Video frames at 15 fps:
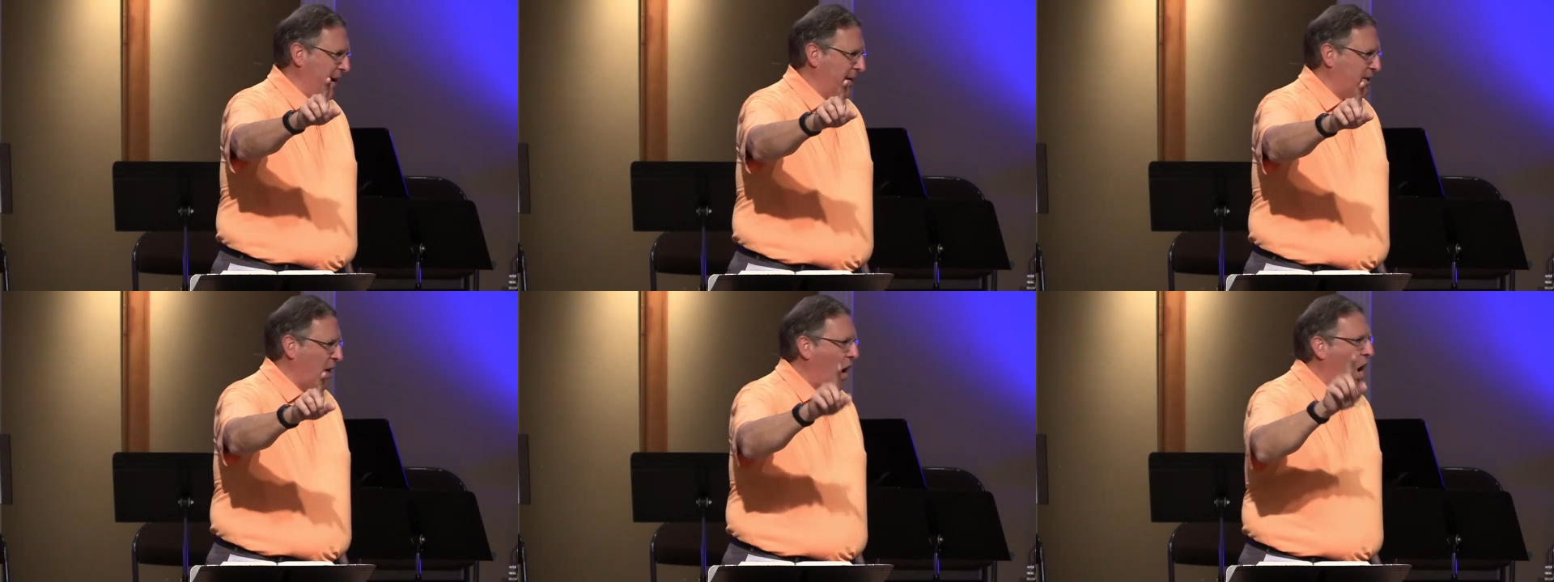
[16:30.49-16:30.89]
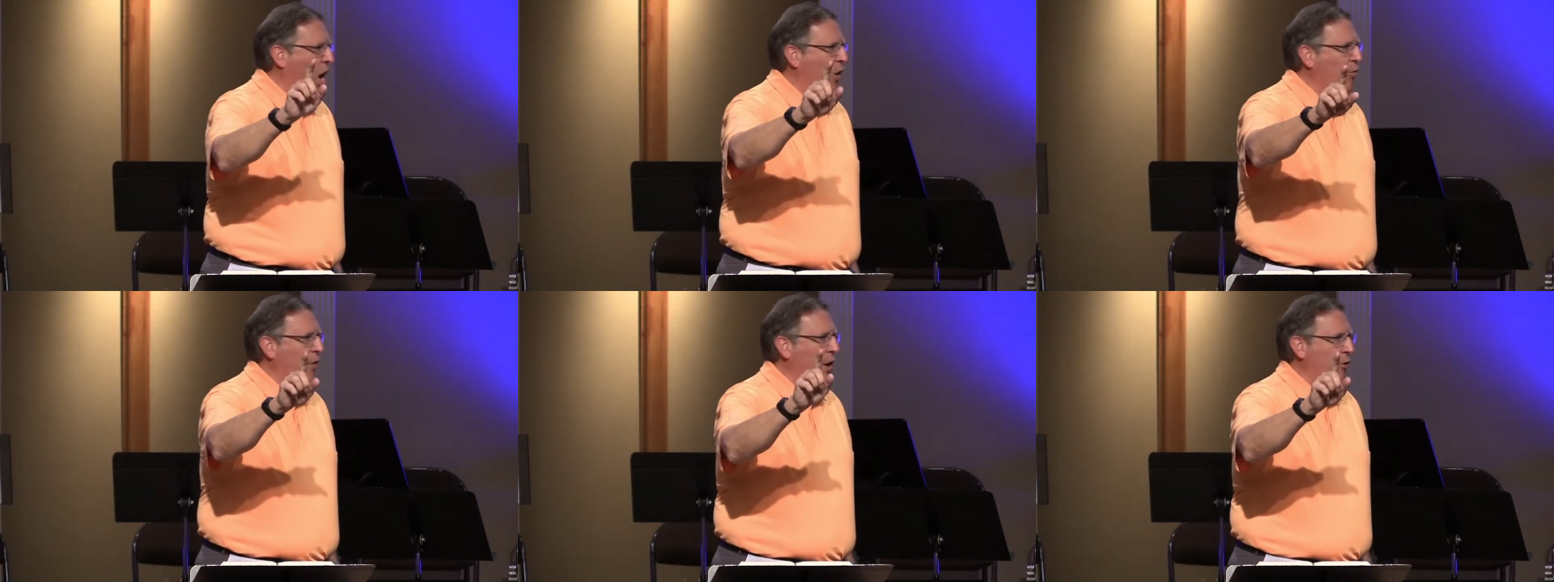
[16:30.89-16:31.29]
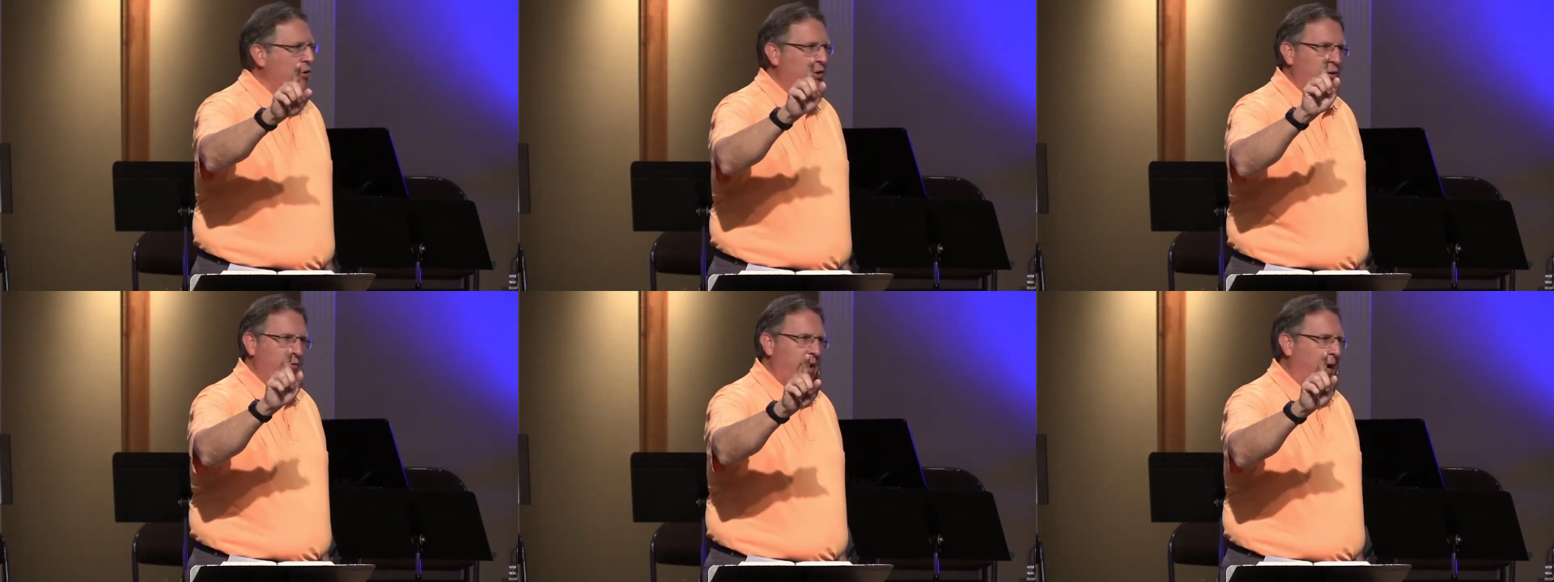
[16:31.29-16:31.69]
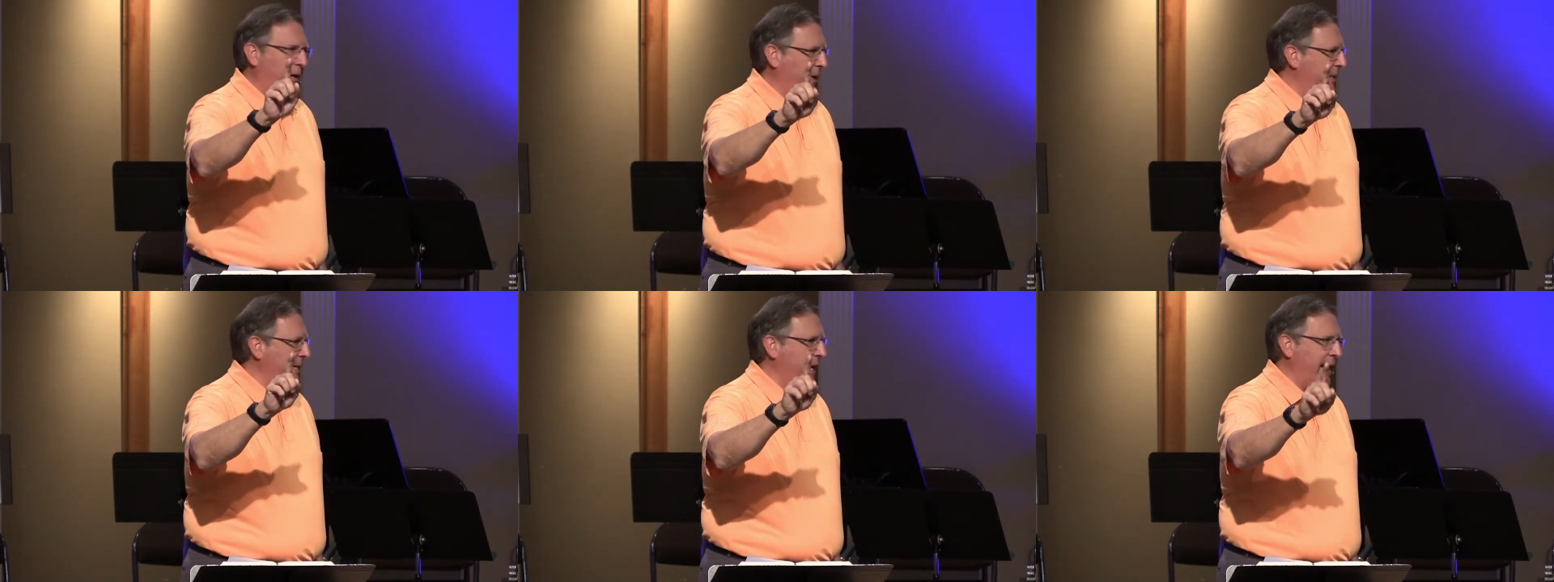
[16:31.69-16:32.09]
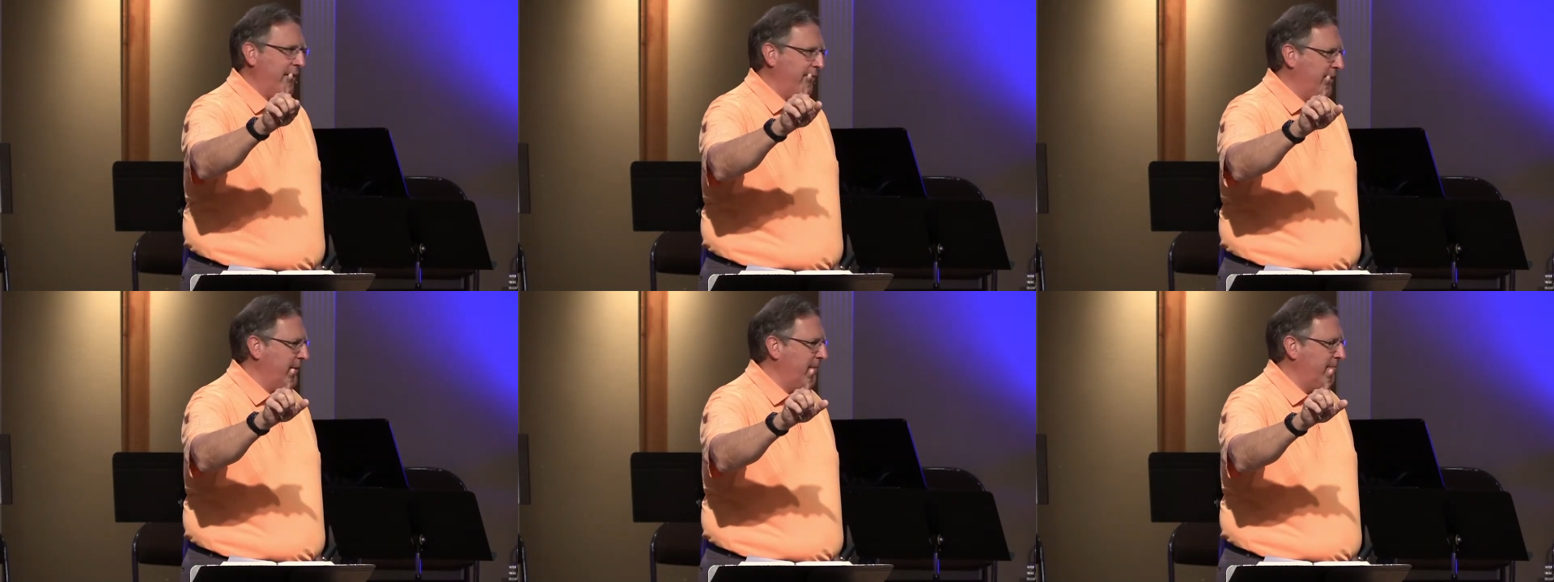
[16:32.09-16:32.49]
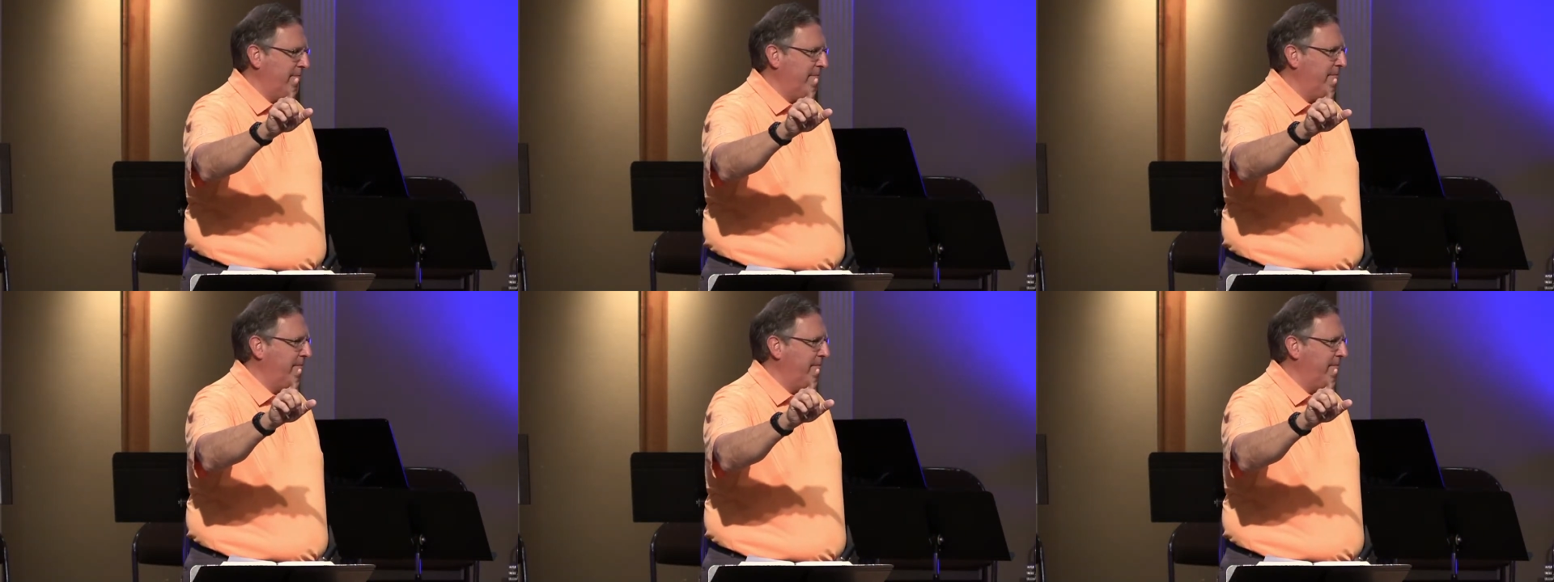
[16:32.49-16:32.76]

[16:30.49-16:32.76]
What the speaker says: Christ. All roads do not lead to heaven.